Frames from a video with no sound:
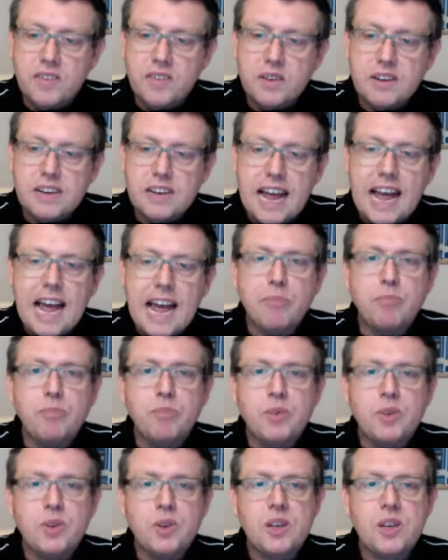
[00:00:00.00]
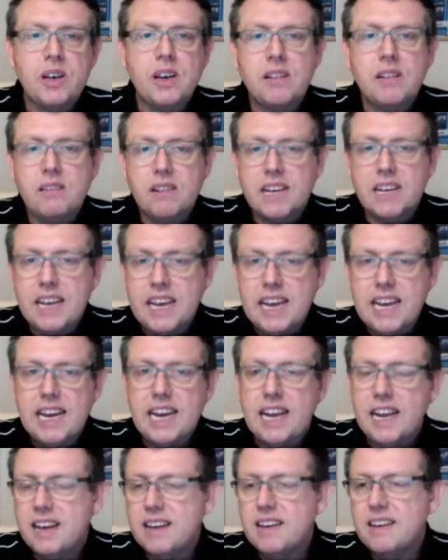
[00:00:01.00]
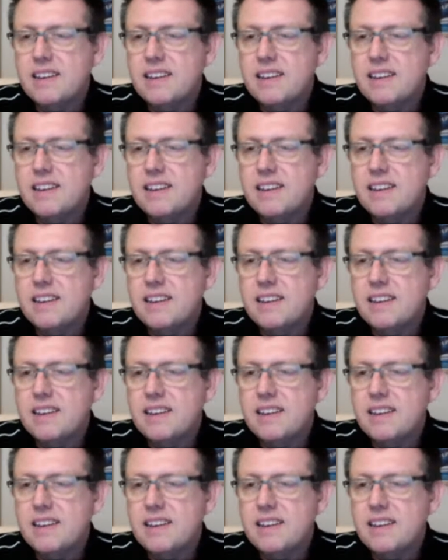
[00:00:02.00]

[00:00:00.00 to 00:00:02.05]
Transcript: you can absolutely heal it.